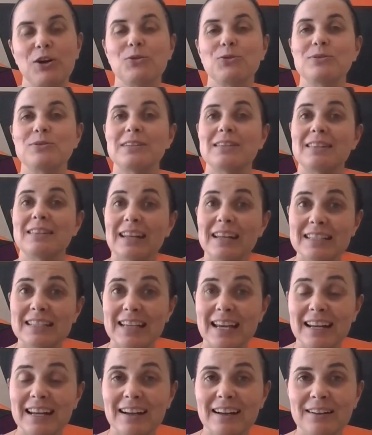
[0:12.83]
through Synthetic
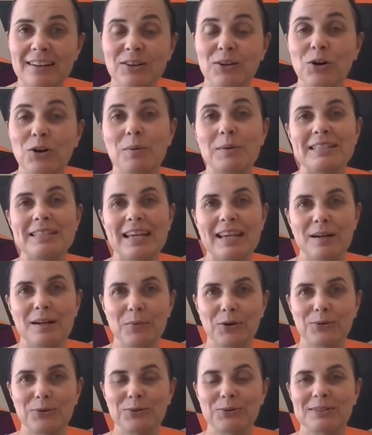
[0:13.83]
Data, Common Data
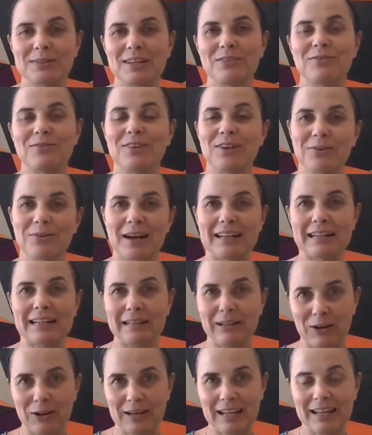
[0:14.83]
Models and Federated
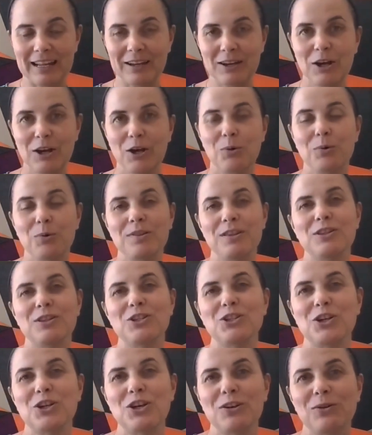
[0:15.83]
Learning within the
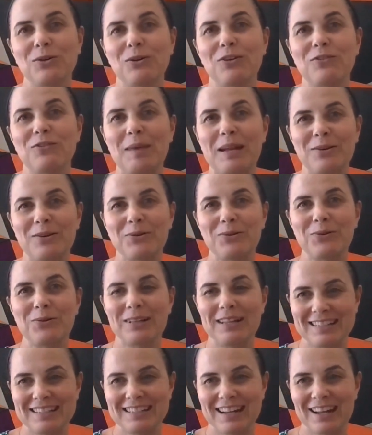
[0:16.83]
Journal of Medical
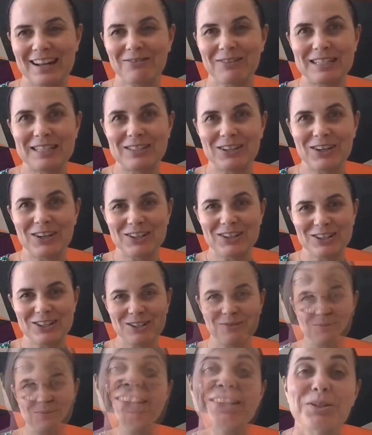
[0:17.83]
Internet Research.
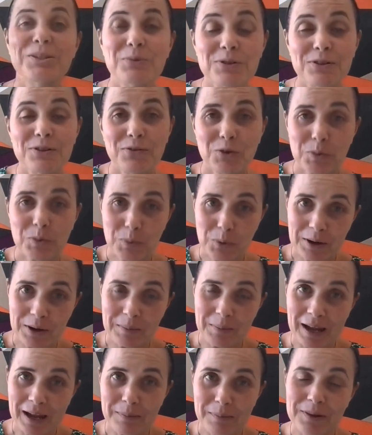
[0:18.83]
So this was a
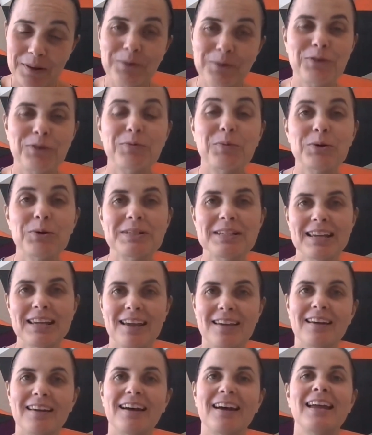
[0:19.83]
viewpoint paper that we've put
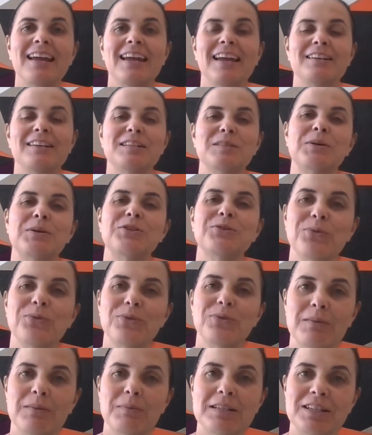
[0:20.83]
together in a
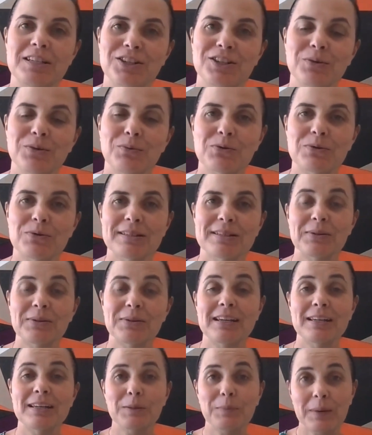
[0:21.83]
special theme edition, which was
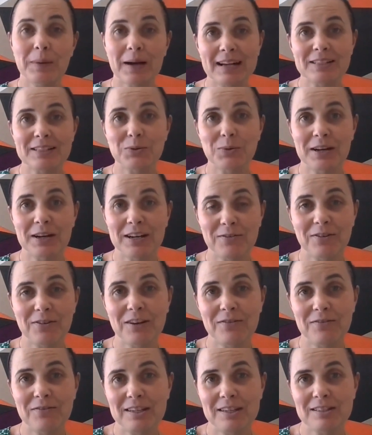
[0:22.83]
looking at the past
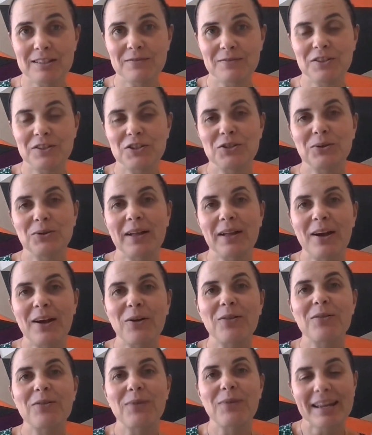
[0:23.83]
25 years of digital
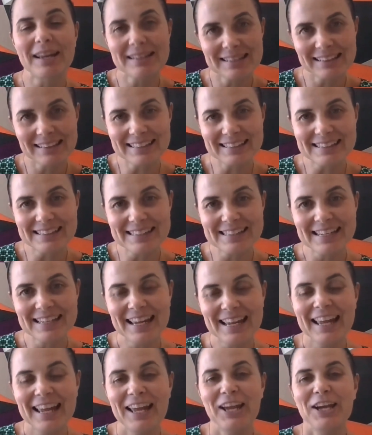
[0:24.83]
health
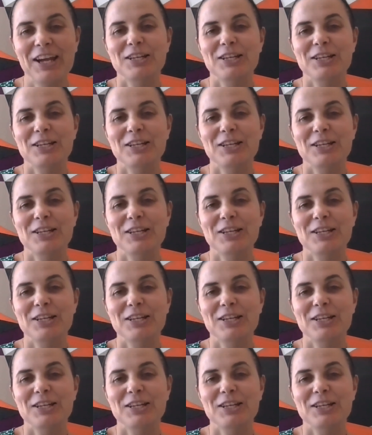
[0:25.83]
excellence.